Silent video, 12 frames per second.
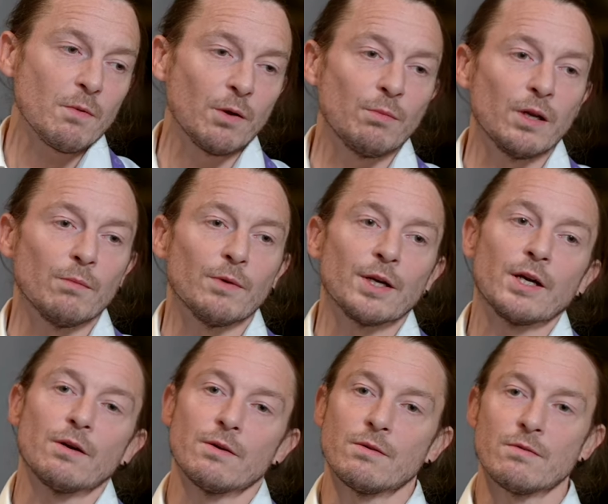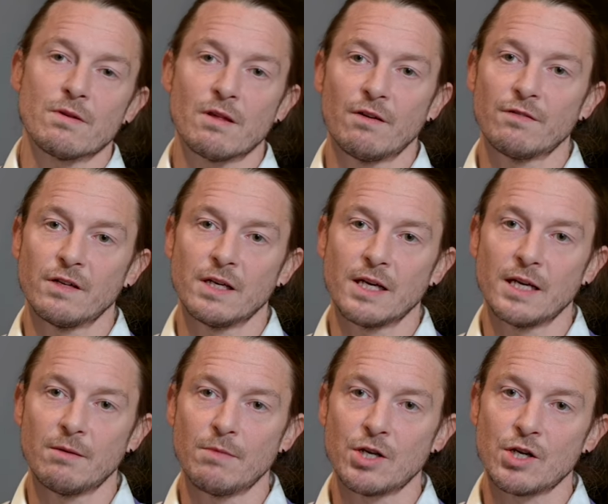moment in my career was definitely
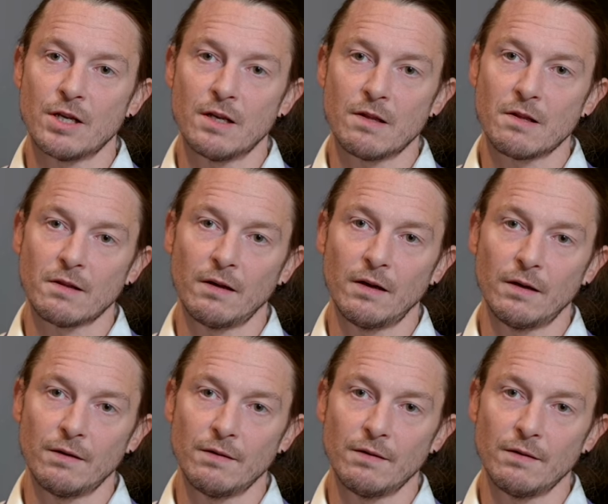getting a Michelin star.